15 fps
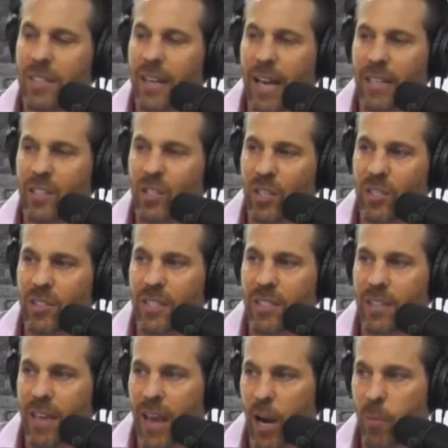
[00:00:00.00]

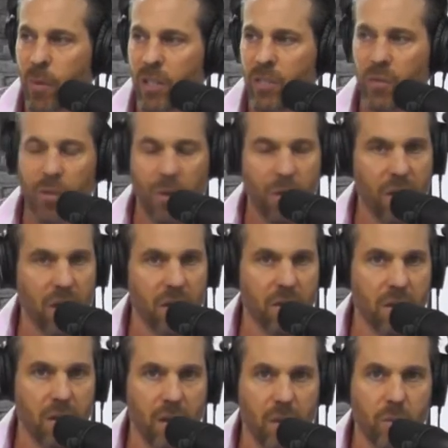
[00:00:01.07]
didn't care much for the things
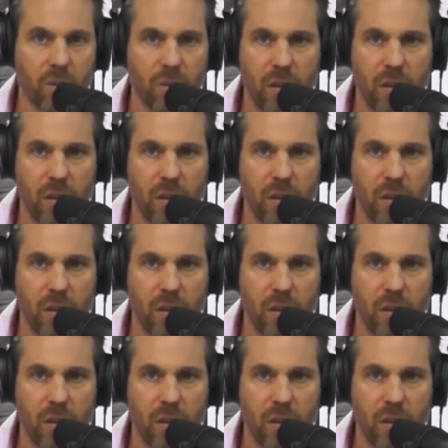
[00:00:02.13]
that he was